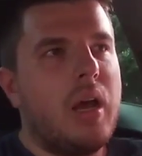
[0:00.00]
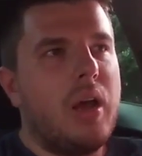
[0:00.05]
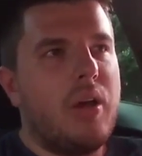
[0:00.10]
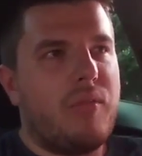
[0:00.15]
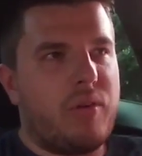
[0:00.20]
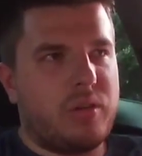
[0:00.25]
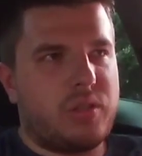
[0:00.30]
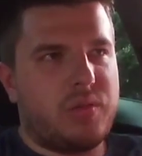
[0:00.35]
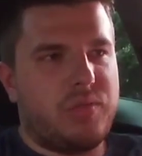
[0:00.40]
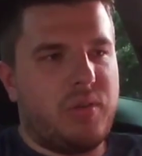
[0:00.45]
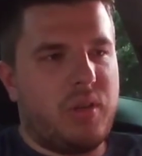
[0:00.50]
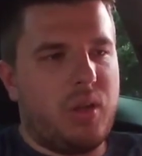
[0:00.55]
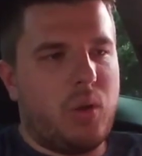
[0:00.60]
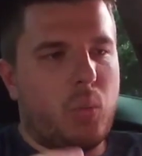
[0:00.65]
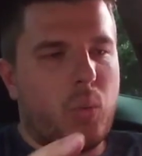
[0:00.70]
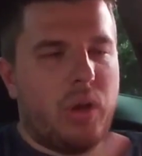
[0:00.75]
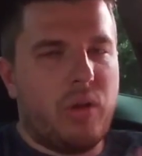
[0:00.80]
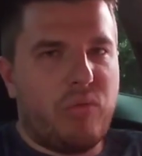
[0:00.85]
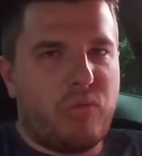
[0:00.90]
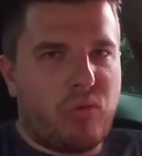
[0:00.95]
first of all, the
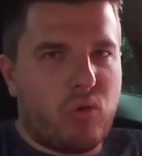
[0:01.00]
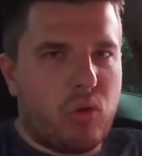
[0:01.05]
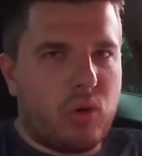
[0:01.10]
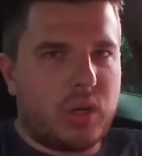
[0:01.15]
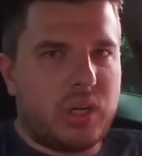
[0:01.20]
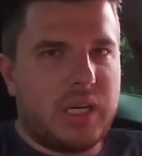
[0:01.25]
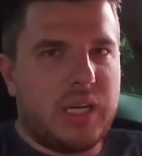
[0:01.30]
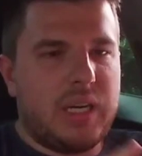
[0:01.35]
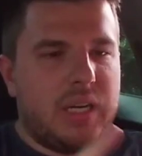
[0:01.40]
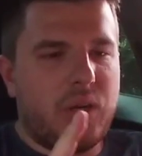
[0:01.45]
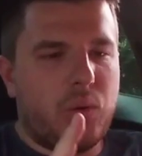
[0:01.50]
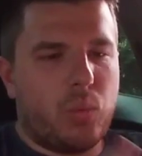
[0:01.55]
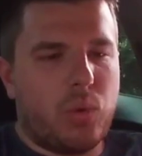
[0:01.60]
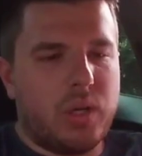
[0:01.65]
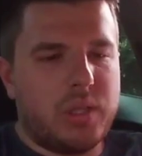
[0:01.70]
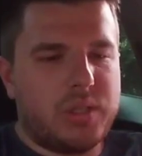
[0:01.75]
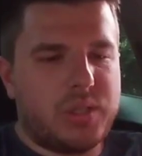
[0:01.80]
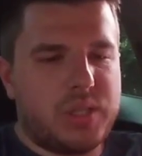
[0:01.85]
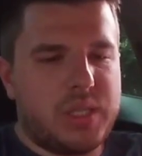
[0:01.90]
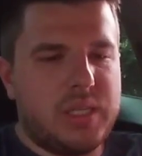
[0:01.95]
114, the
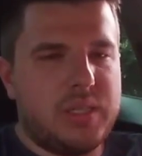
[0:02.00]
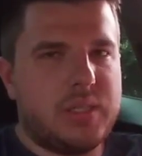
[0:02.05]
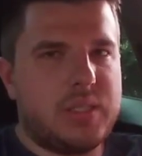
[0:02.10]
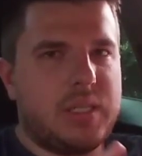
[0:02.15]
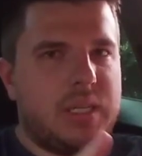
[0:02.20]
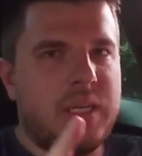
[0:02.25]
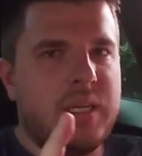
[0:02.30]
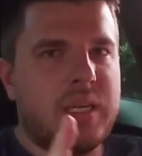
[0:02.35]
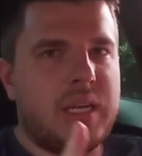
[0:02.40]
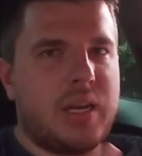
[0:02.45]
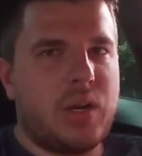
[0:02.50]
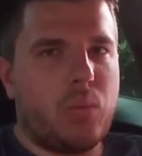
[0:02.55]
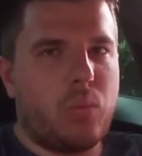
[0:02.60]
116 and